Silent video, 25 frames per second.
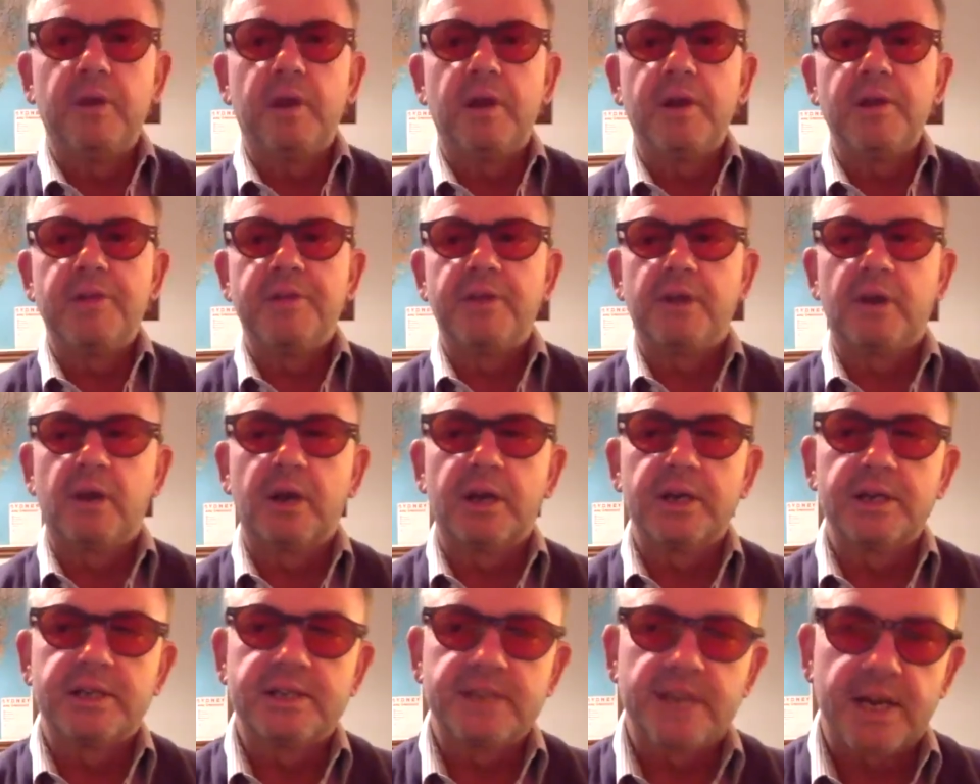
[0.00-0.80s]
only thing I
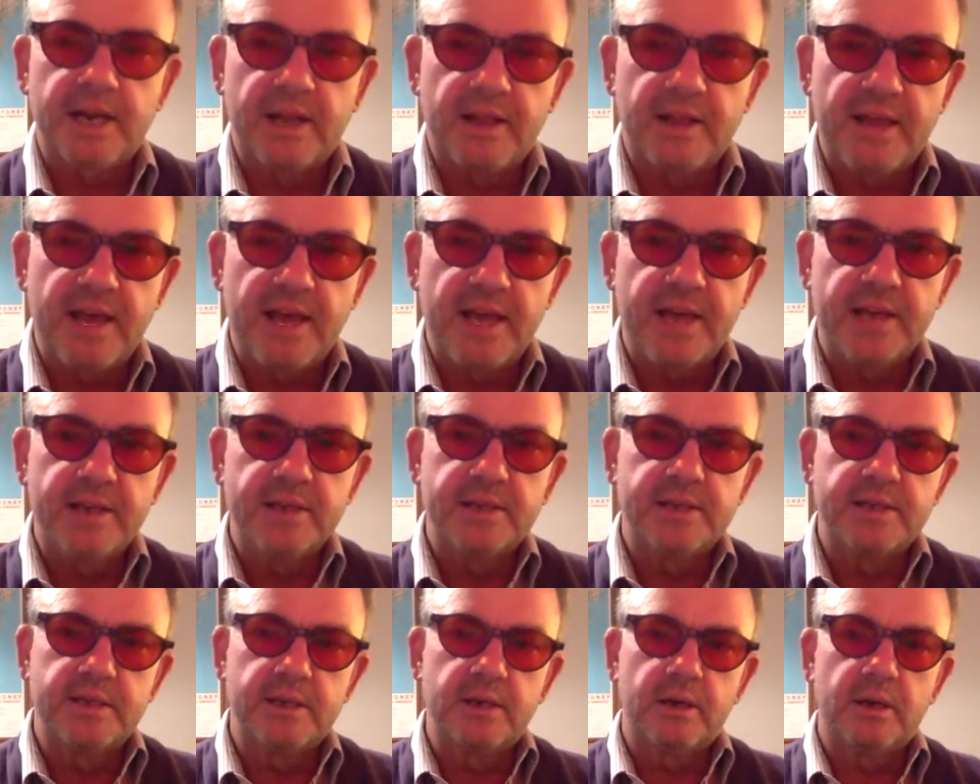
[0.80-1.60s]
could say to that
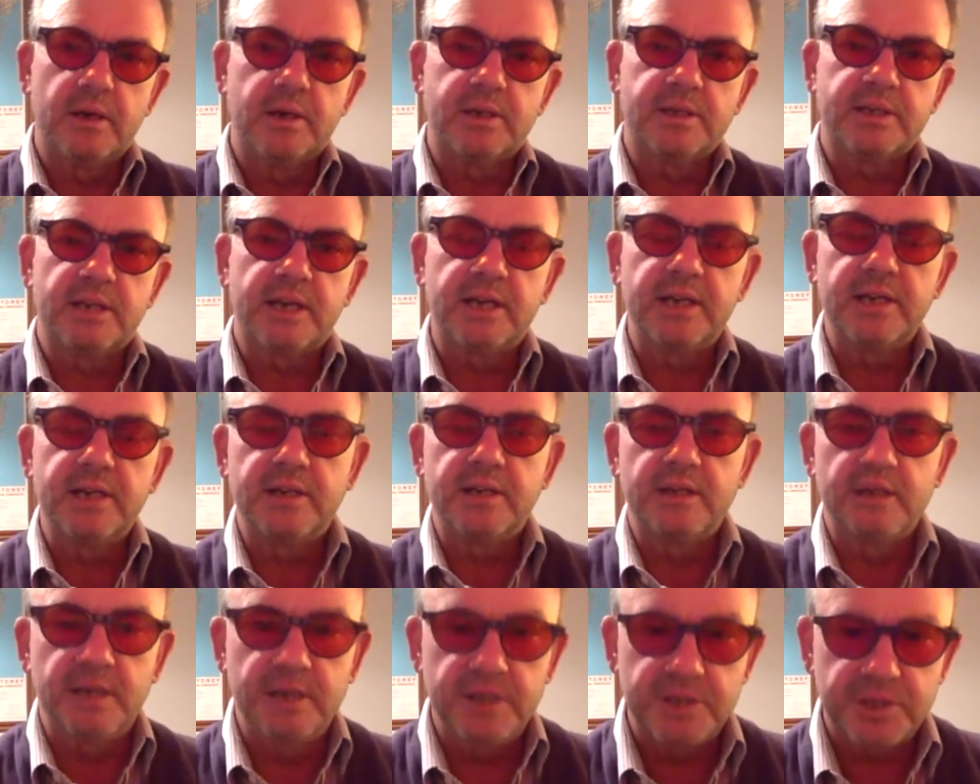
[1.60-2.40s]
is that I studied
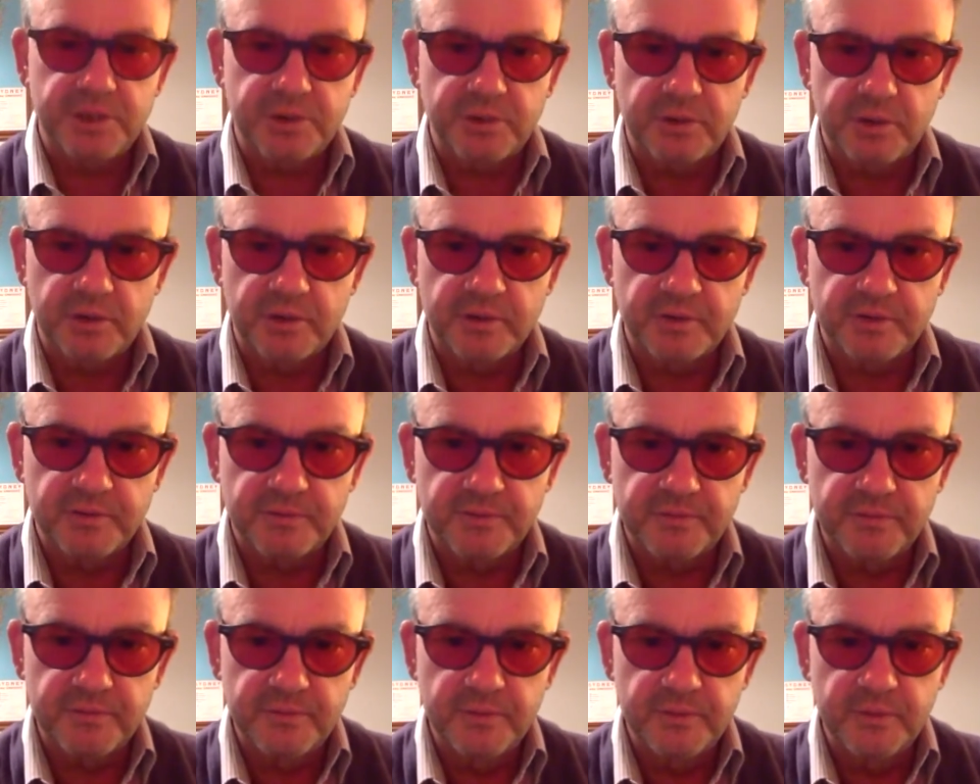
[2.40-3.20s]
the history of
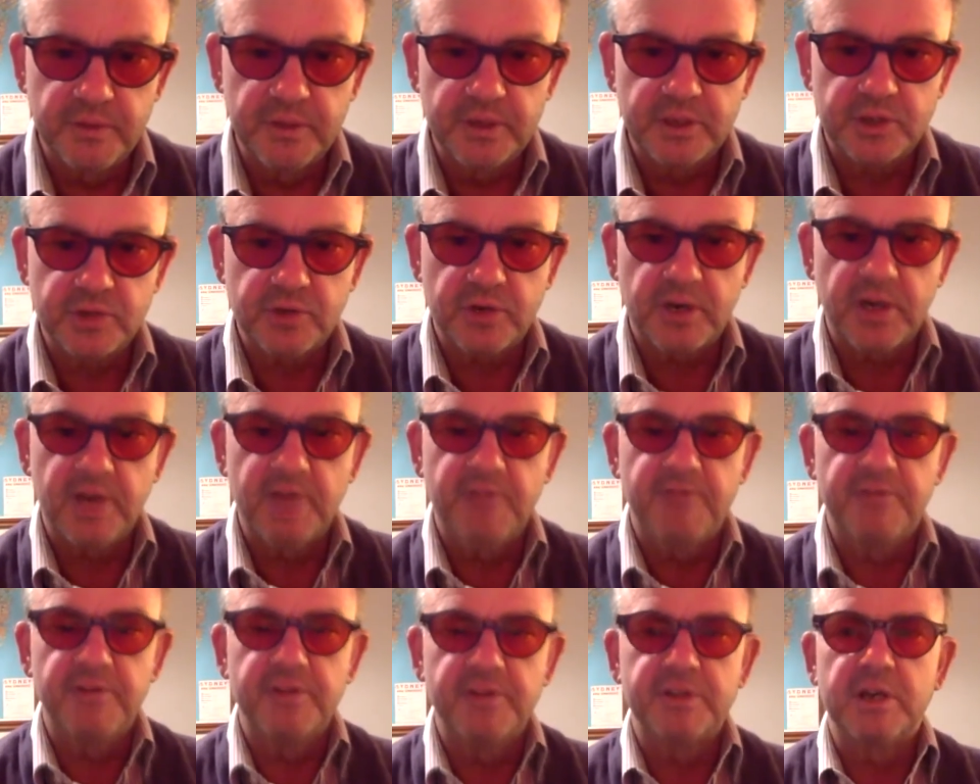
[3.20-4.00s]
the
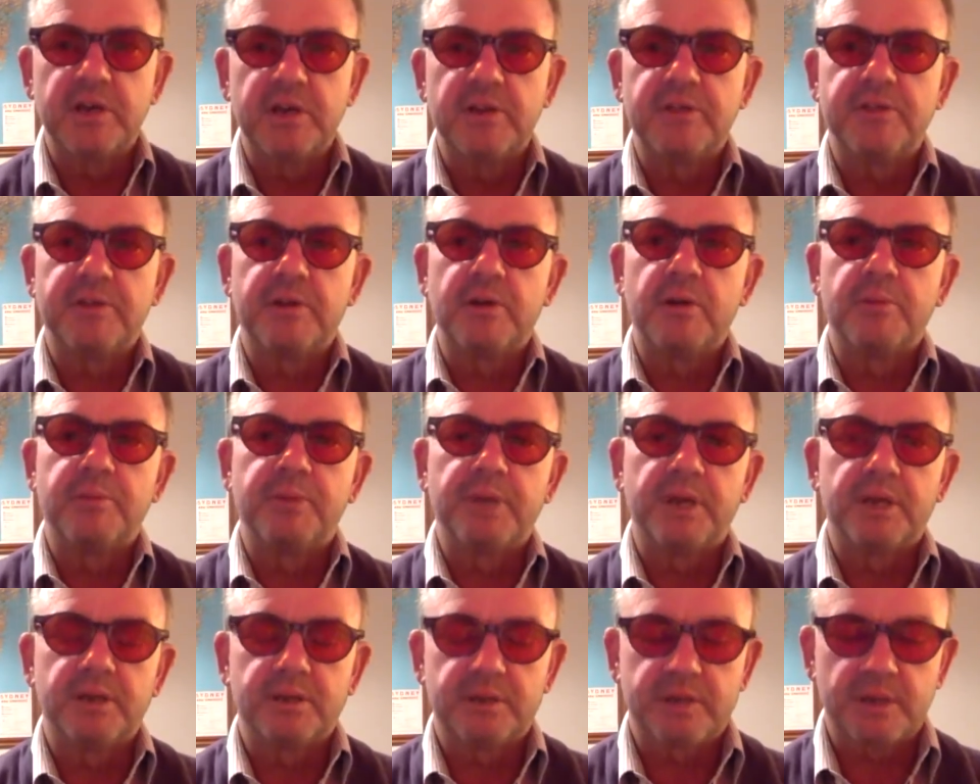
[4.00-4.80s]
Australian
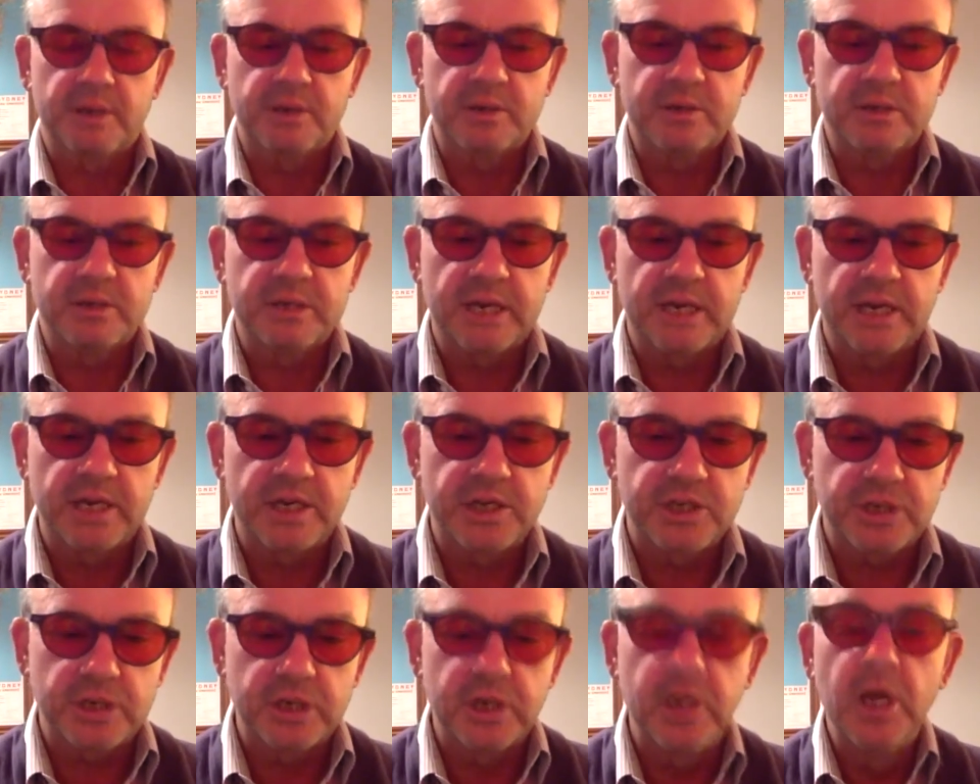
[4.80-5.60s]
Physiotherapy
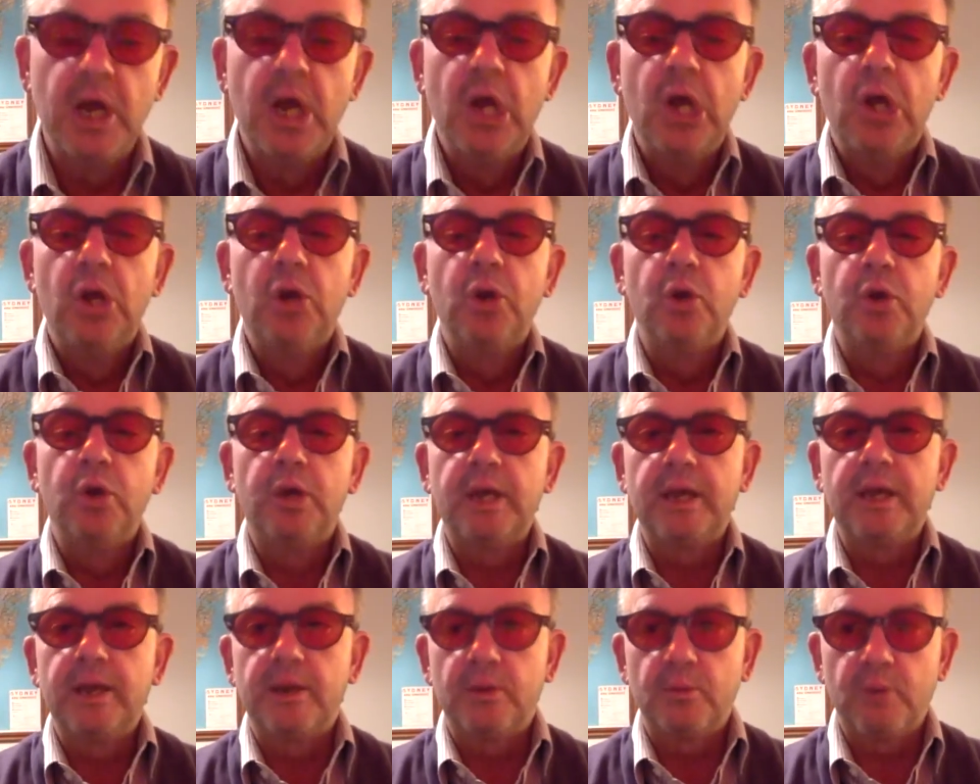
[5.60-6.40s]
Association,
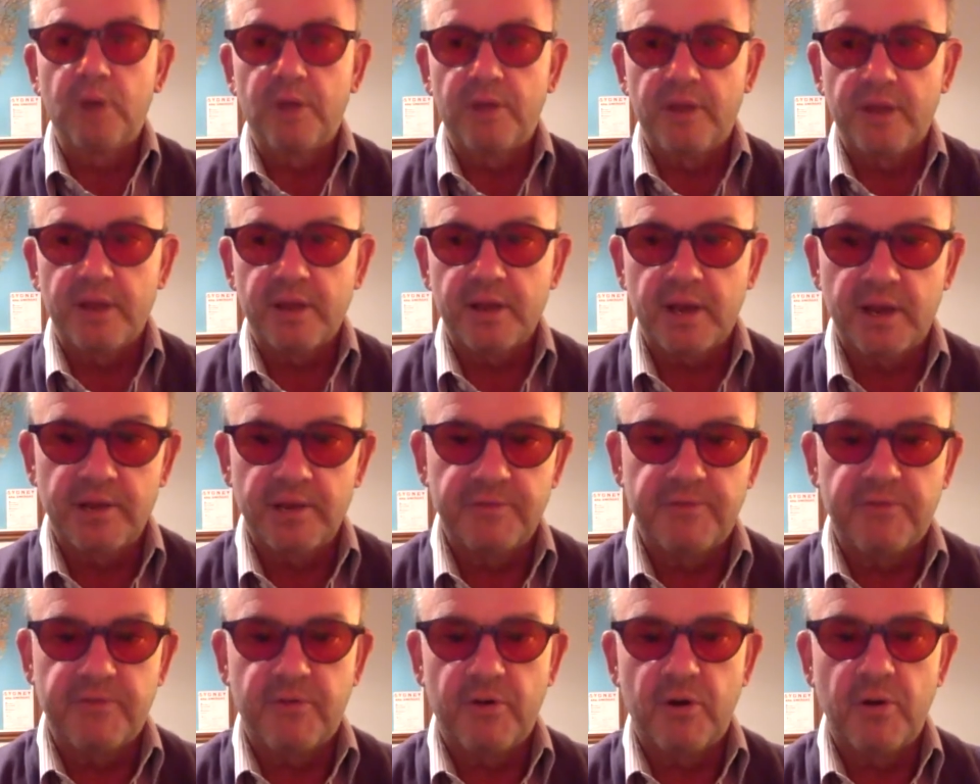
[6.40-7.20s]
looking at where they
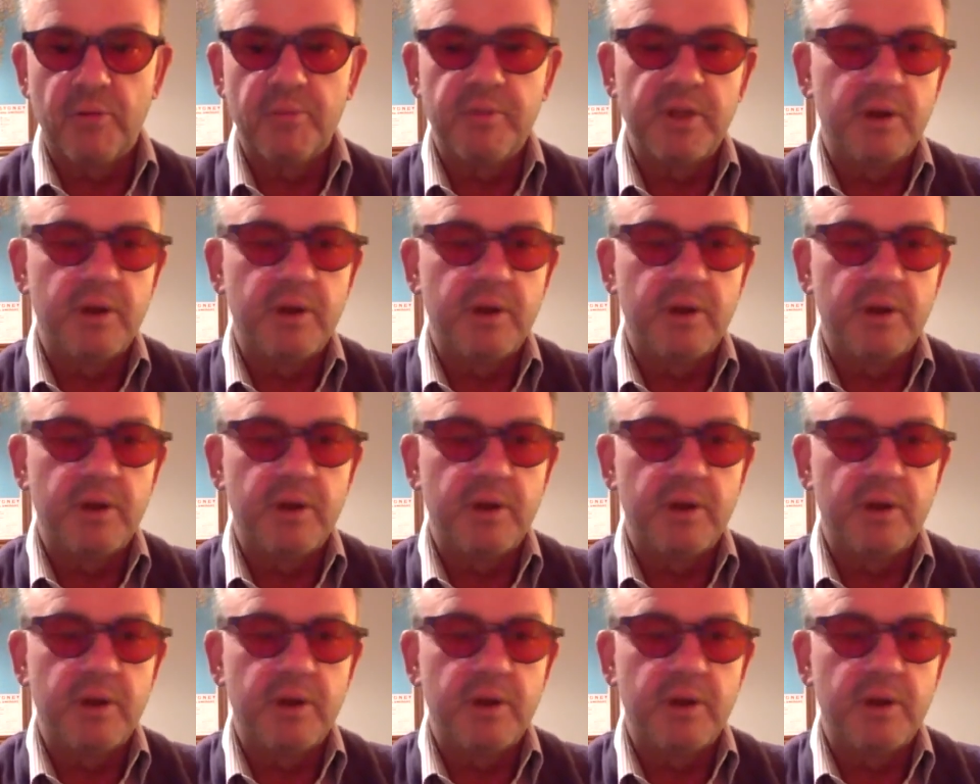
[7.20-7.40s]
came from.